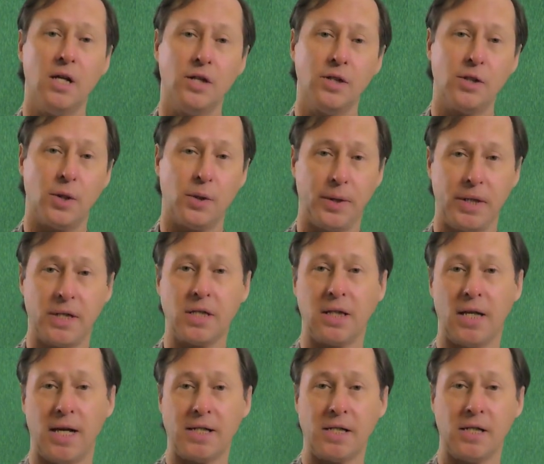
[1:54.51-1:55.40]
so
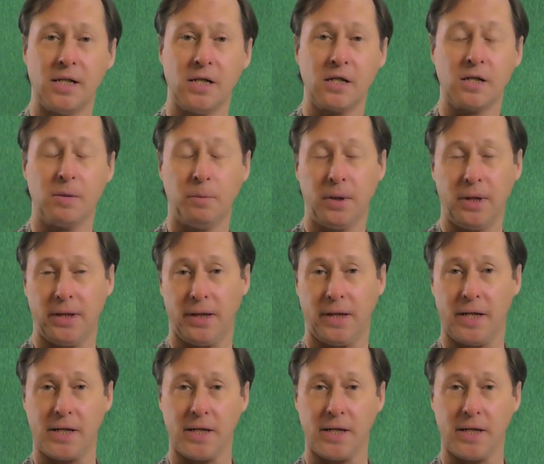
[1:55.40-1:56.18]
this lesson is completely